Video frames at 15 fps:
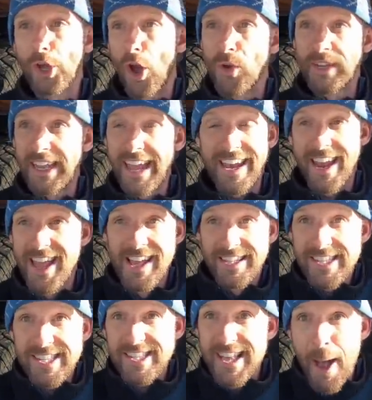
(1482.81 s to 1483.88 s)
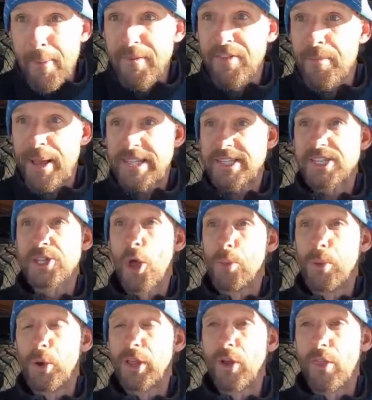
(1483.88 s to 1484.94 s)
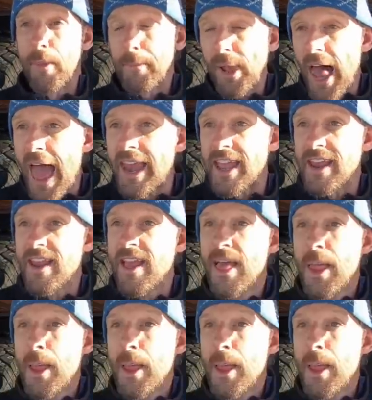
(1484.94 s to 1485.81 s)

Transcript: Go and get some of the best snowboarding on the planet